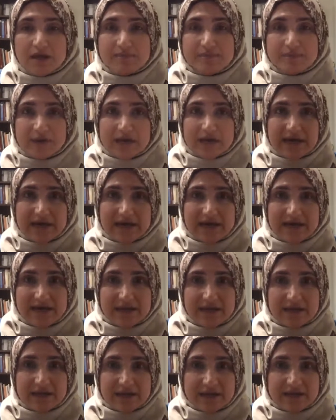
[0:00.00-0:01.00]

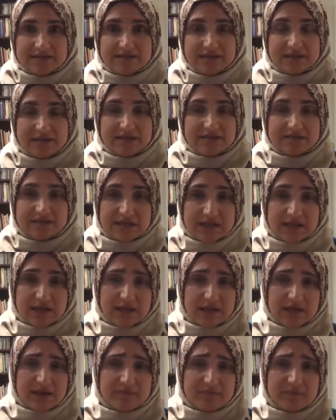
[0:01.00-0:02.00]
I say this and
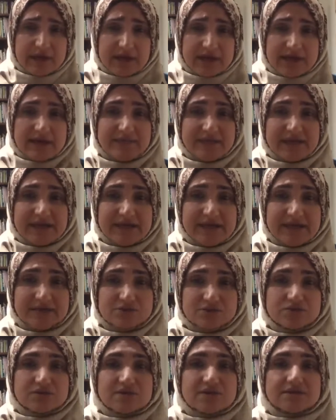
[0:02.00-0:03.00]
I let my kids do
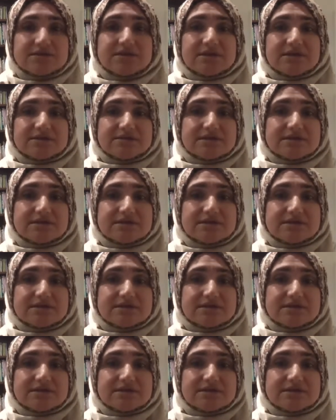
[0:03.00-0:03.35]
this, is